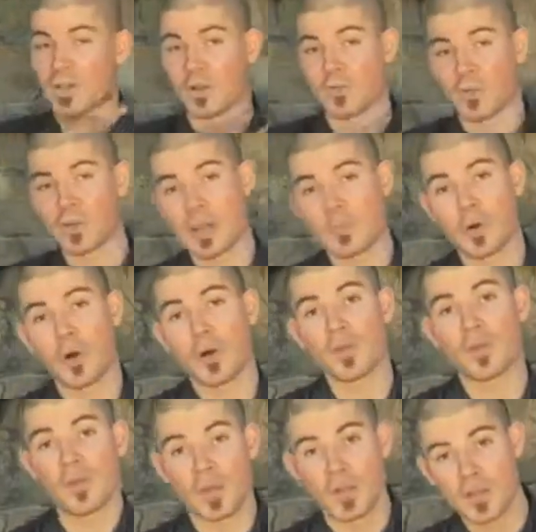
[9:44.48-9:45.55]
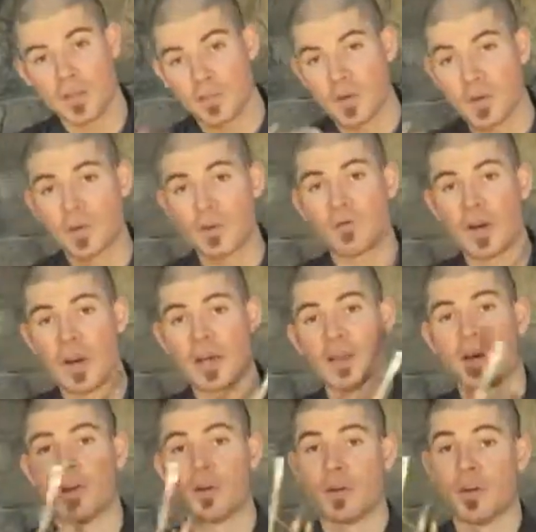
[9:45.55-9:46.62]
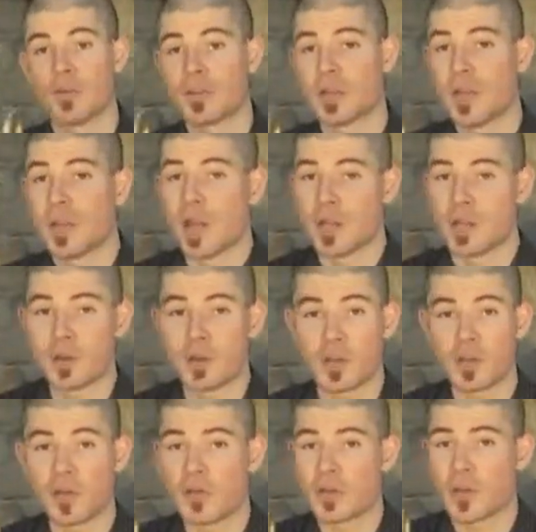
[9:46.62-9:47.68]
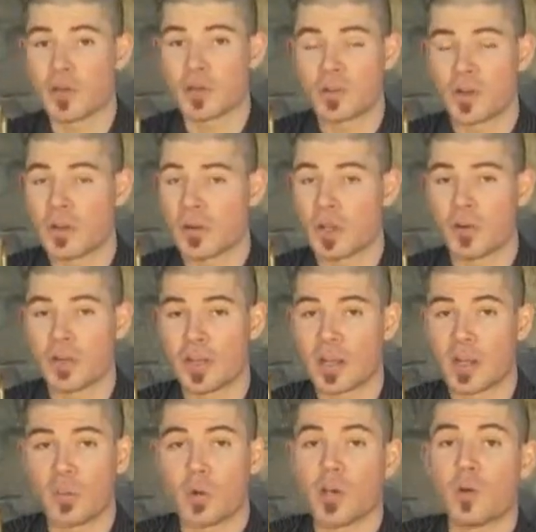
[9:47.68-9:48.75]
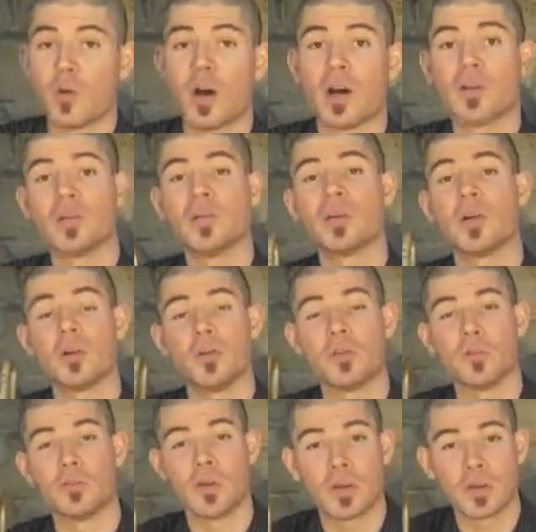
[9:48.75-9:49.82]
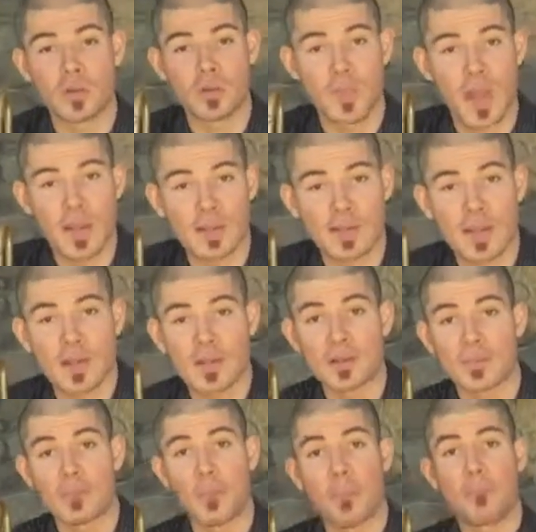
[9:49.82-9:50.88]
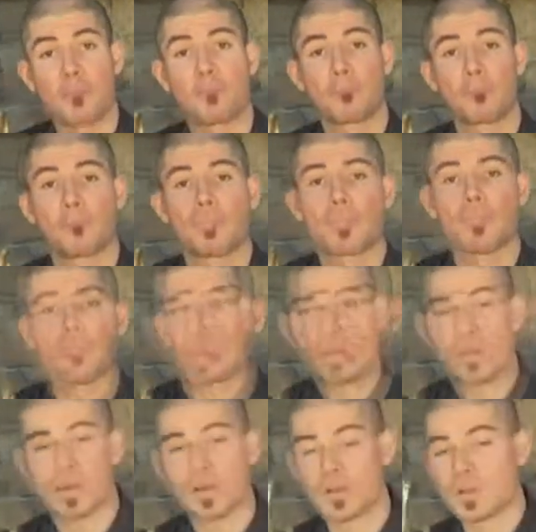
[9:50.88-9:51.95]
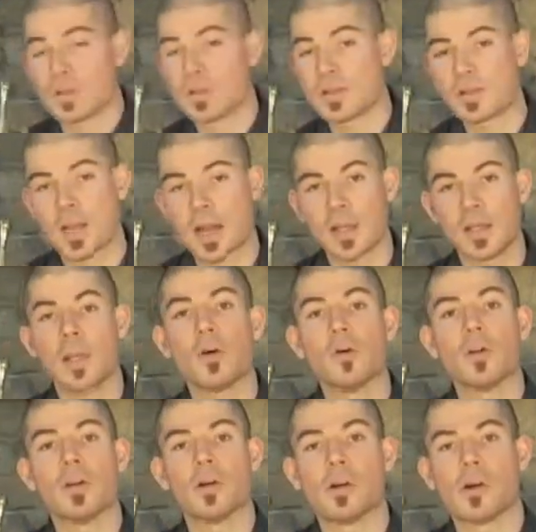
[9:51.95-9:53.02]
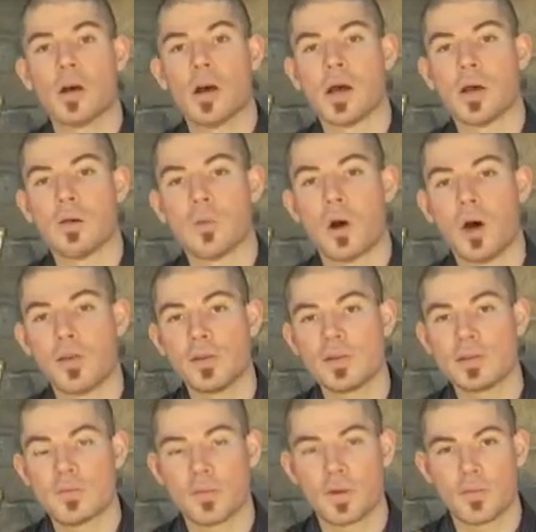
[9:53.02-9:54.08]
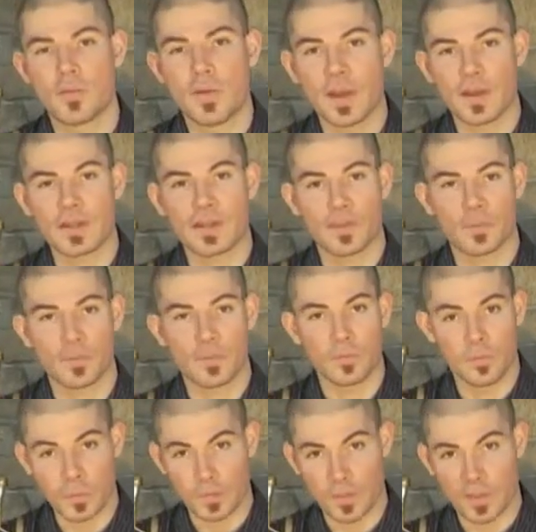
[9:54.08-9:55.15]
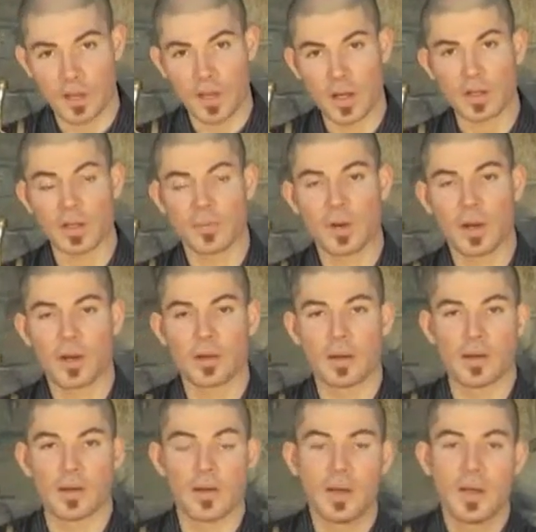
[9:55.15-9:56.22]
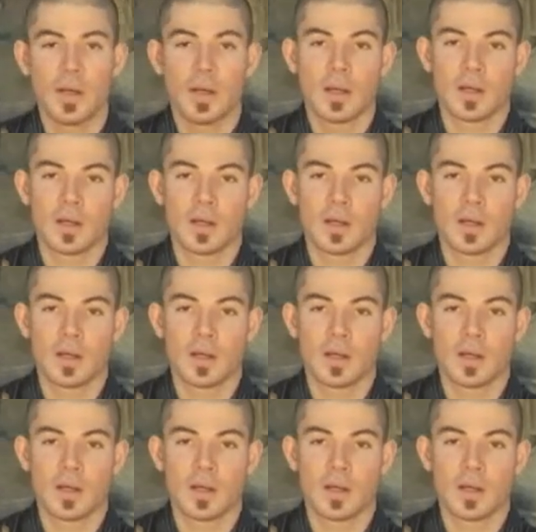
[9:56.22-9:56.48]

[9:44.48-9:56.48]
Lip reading: So if you keep going through the instrument, you can find all those, and you can use those tremolos anywhere you want in your solo to build dramatic tension. So just a side note here, all these different effects that we've been talking about, and